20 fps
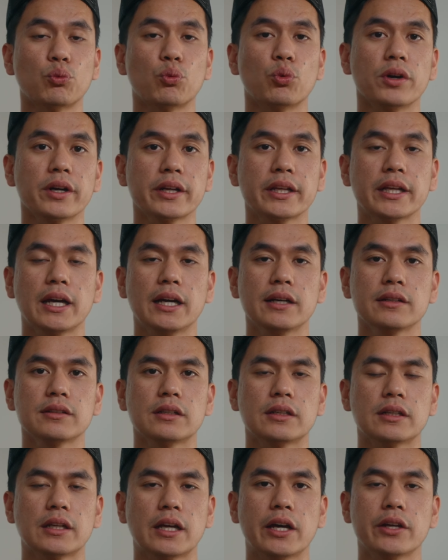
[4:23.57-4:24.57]
workout
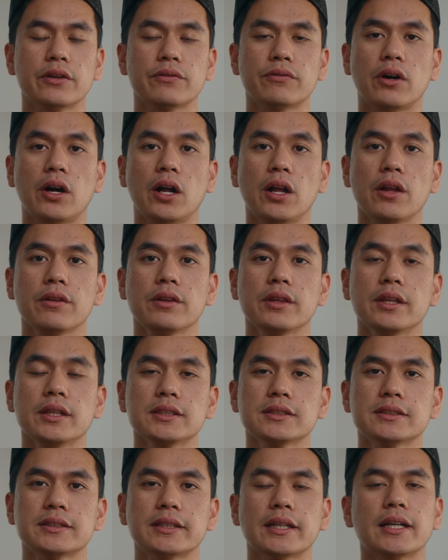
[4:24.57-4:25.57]
out of all of
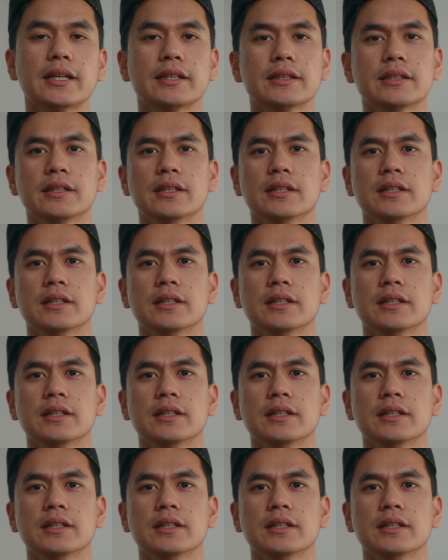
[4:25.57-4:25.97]
this that